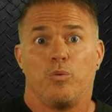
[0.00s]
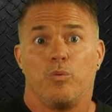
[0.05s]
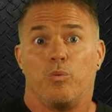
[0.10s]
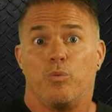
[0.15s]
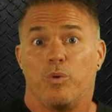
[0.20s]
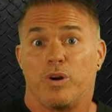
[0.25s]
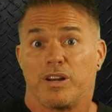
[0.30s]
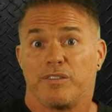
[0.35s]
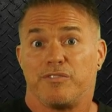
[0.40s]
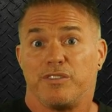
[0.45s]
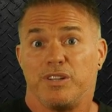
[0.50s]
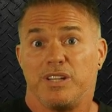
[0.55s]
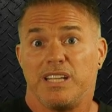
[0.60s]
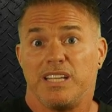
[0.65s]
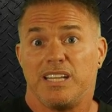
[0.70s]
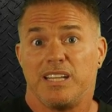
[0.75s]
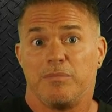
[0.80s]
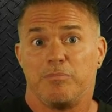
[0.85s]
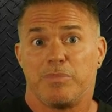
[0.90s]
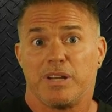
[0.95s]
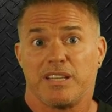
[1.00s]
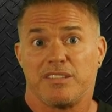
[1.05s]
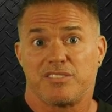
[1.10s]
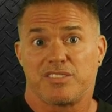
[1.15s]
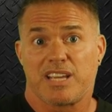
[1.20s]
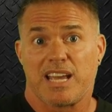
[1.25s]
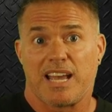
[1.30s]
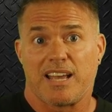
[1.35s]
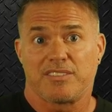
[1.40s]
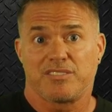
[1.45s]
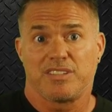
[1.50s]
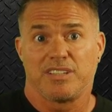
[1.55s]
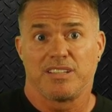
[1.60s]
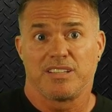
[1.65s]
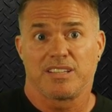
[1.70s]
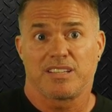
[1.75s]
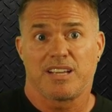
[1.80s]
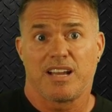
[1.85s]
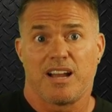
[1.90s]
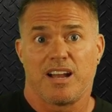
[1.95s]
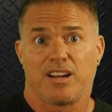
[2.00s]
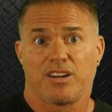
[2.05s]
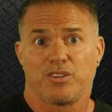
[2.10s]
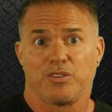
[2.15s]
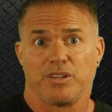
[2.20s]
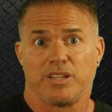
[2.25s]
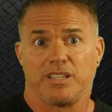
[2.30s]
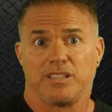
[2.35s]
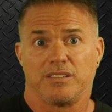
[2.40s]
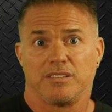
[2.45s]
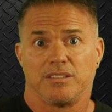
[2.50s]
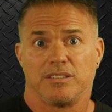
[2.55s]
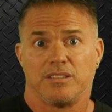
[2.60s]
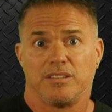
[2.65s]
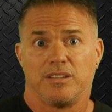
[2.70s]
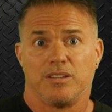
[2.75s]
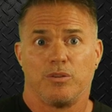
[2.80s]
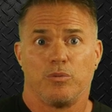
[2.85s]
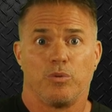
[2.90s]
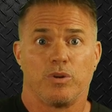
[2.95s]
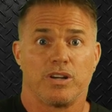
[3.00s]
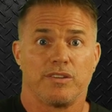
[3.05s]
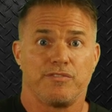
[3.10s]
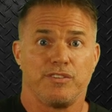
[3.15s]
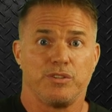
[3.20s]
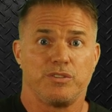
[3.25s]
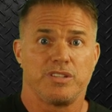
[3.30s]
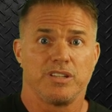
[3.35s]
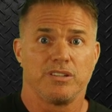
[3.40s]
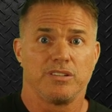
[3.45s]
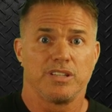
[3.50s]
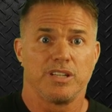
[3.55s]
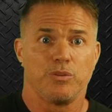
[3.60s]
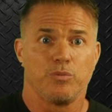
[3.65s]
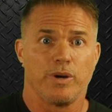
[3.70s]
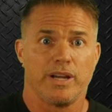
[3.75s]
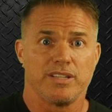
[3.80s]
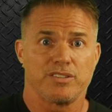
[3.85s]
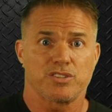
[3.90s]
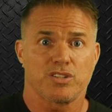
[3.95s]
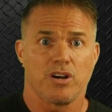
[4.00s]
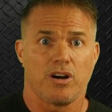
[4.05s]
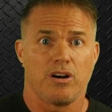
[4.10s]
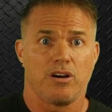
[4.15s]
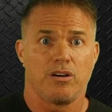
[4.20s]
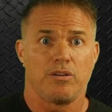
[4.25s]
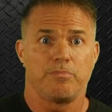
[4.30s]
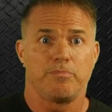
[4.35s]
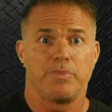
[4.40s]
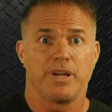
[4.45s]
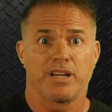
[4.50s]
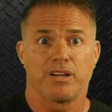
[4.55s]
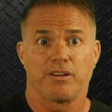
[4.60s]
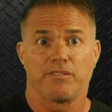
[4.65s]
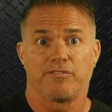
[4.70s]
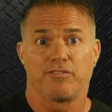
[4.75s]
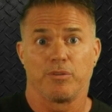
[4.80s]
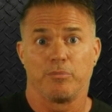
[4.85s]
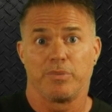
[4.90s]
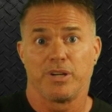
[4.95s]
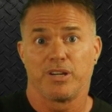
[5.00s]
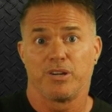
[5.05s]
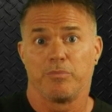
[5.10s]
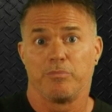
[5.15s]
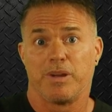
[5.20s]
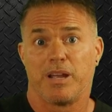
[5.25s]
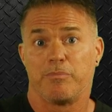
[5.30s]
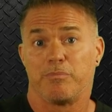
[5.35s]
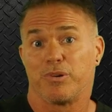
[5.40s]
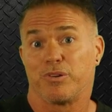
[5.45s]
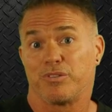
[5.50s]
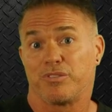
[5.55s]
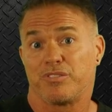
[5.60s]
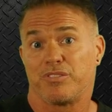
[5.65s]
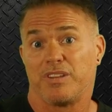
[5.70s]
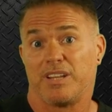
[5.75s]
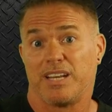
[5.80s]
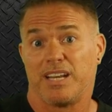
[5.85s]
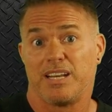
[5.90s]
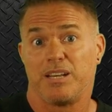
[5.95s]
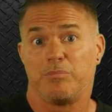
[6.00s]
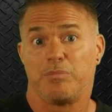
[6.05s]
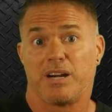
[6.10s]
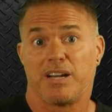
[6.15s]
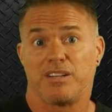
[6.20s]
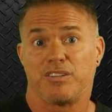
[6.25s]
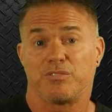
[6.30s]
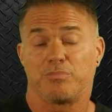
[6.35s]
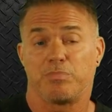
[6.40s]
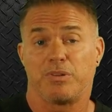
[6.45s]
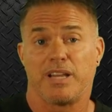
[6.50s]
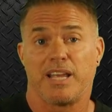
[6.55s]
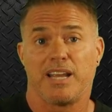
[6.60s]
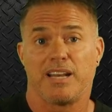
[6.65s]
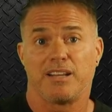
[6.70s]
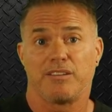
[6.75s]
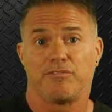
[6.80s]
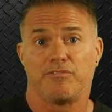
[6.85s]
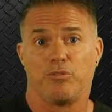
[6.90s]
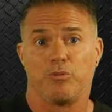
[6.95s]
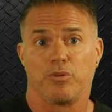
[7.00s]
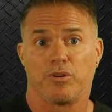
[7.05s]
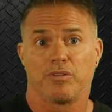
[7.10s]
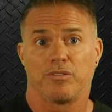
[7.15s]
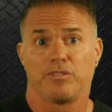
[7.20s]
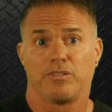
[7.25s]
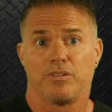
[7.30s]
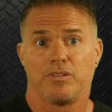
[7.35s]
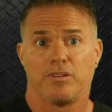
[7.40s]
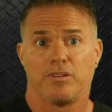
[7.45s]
What if you need embeds cast into the concrete? What if utility weights call for bigger members than anybody's planning for?